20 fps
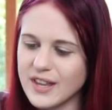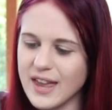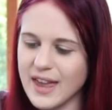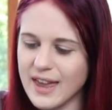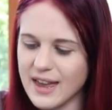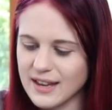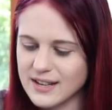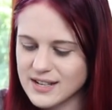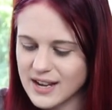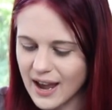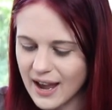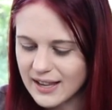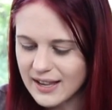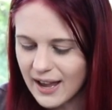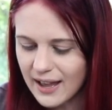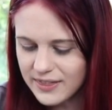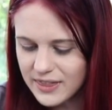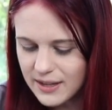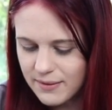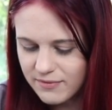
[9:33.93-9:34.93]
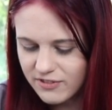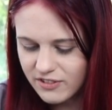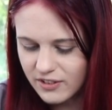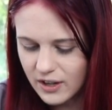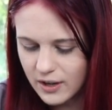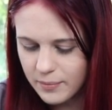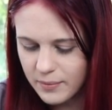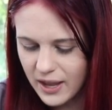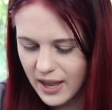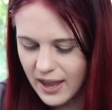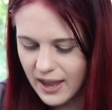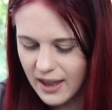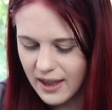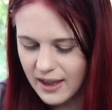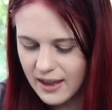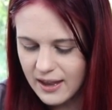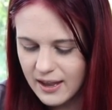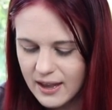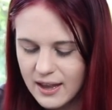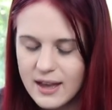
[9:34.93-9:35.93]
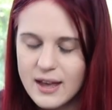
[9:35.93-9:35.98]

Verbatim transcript: And I got them from a,